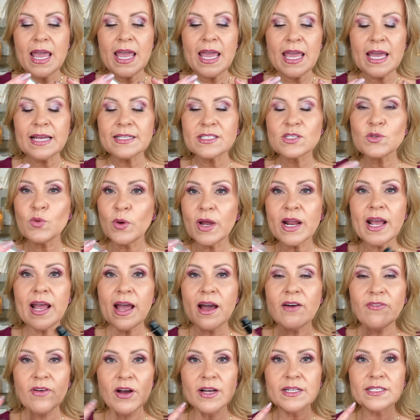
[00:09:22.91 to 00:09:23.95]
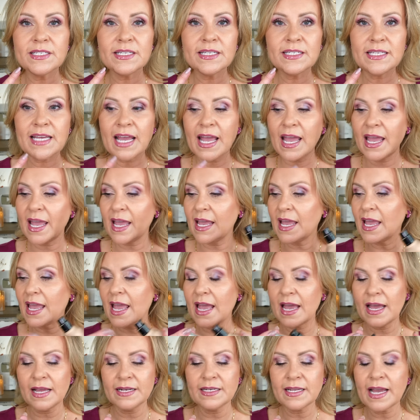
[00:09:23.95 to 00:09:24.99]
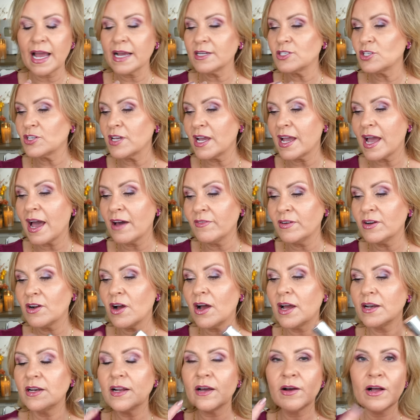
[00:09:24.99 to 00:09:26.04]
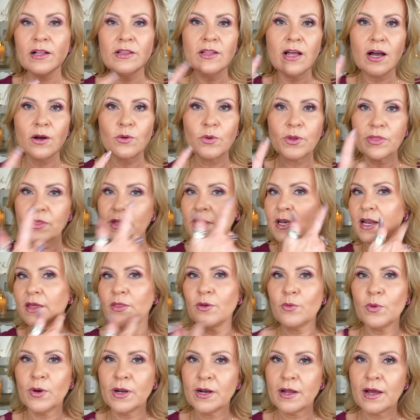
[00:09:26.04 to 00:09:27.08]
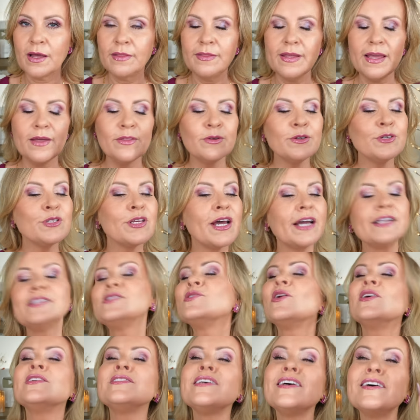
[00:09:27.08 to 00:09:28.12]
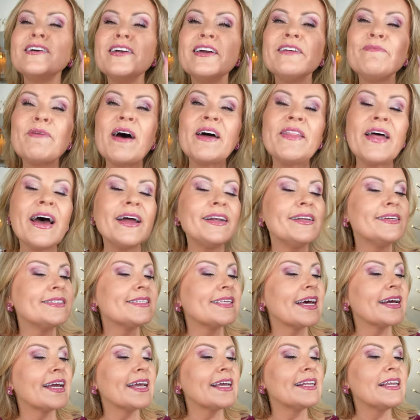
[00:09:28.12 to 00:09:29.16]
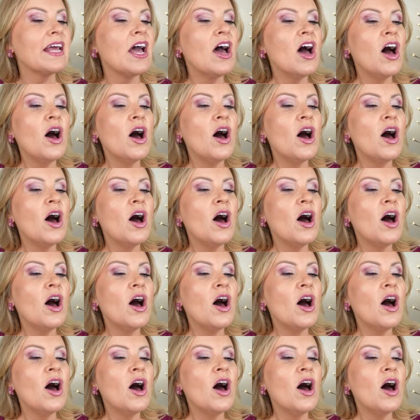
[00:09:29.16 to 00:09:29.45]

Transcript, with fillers: It's what I have on today, and actually I have it on along with another one on the other side, so I'll tell you about that in a second.